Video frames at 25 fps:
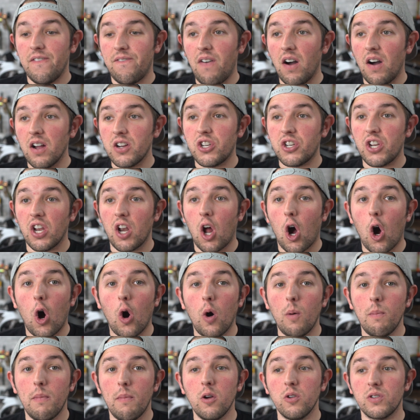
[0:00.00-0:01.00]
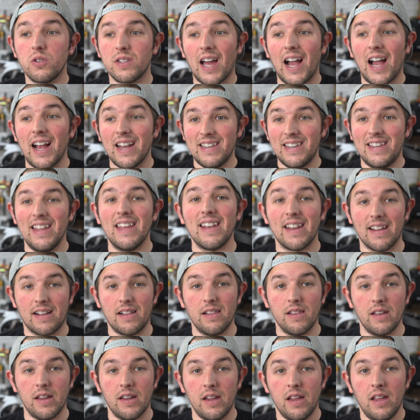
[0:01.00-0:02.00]
function almost
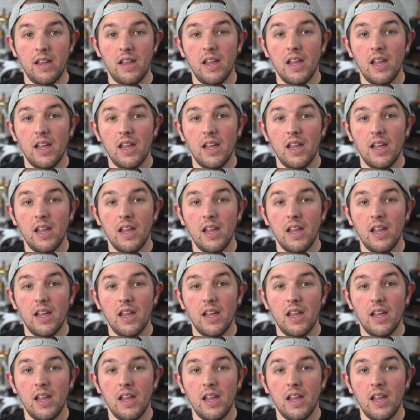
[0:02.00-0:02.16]
identically.